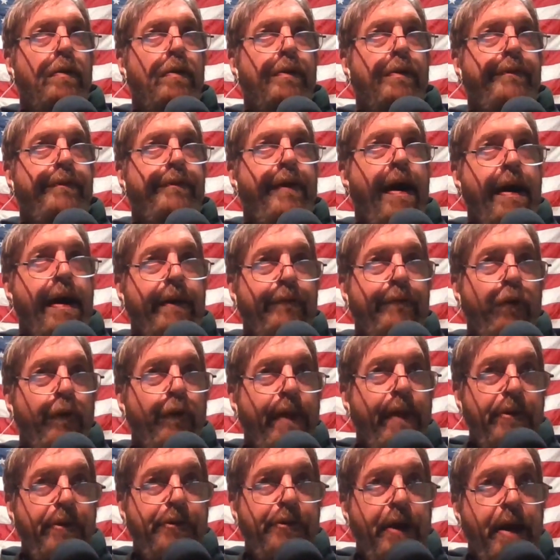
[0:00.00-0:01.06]
vying for
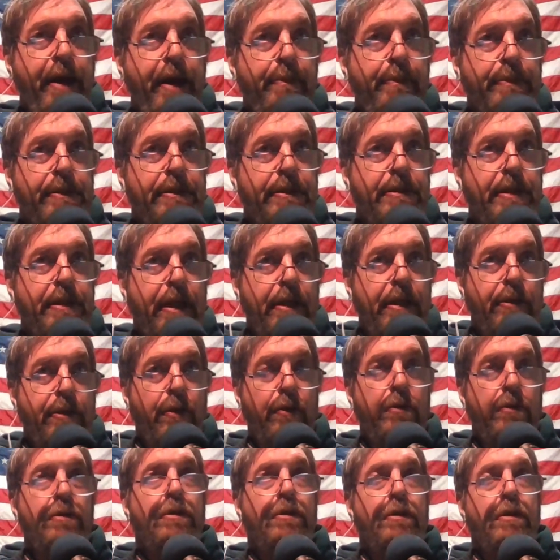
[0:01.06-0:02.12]
that same
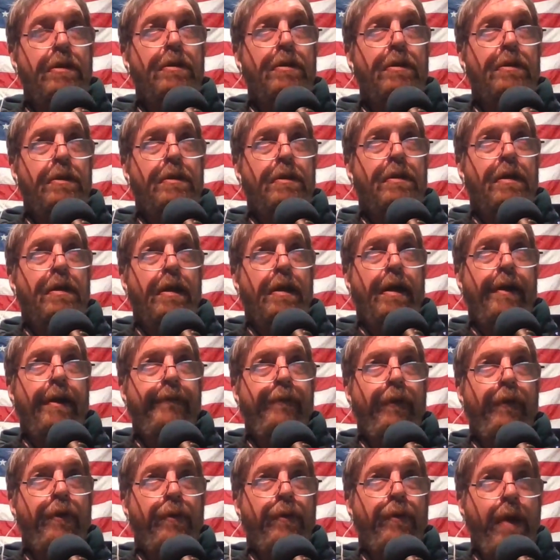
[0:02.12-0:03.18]
signal
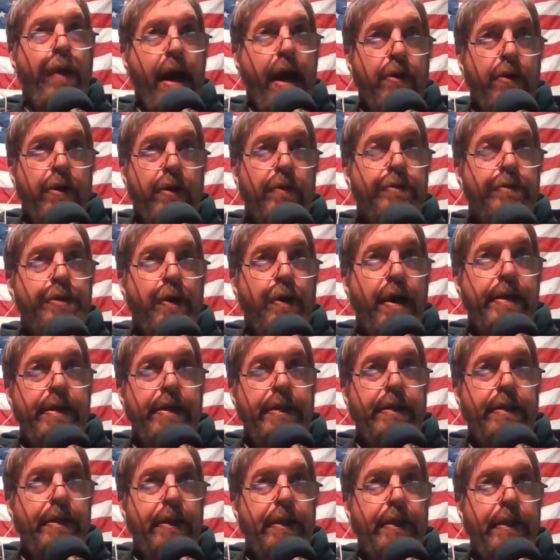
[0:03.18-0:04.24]
for the router, so I
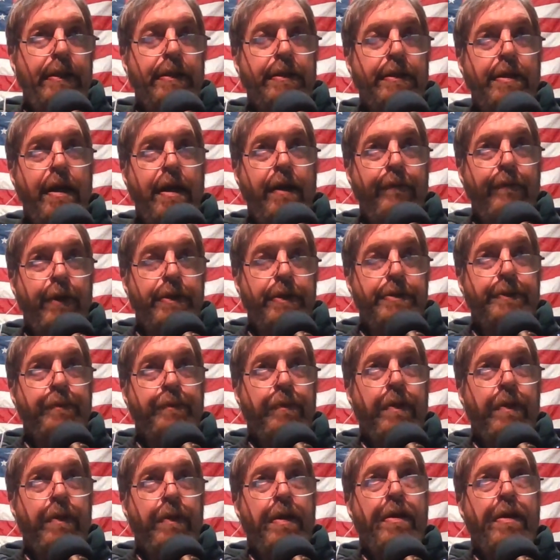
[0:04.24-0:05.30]
didn't get good coverage.
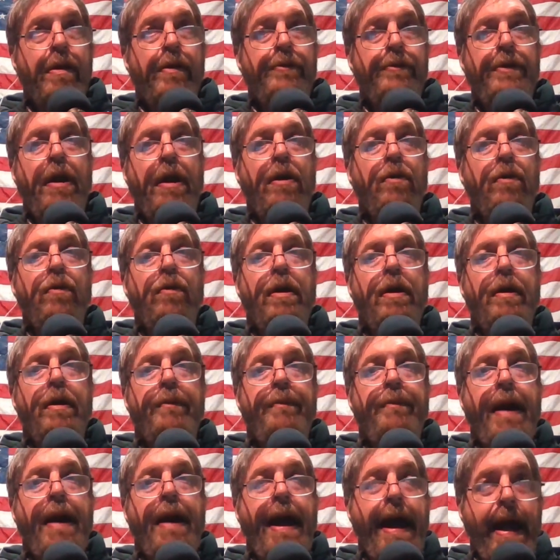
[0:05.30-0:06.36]
So
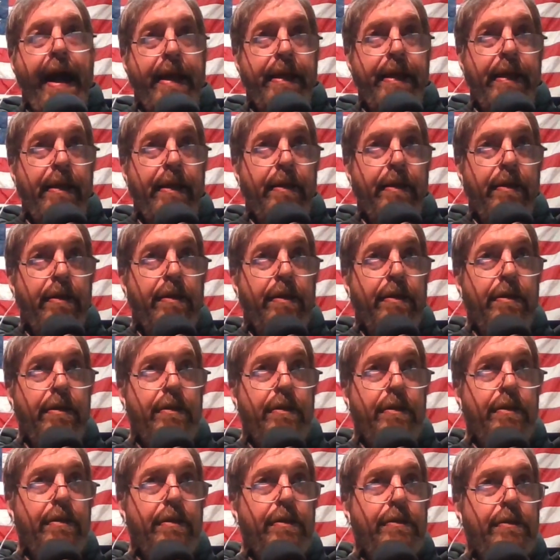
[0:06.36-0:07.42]
by adding
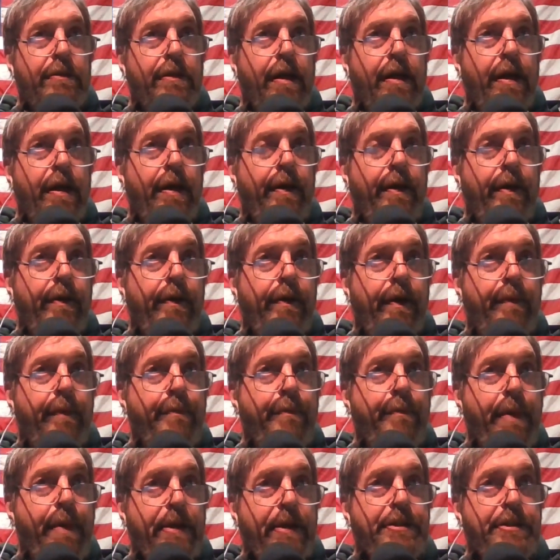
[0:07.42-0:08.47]
a
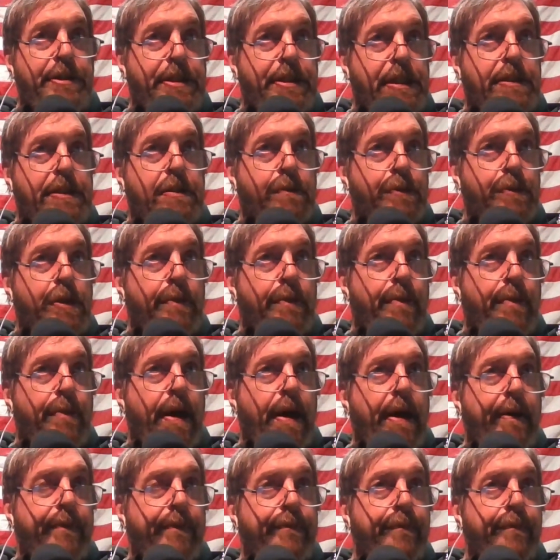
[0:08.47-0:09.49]
mesh system to my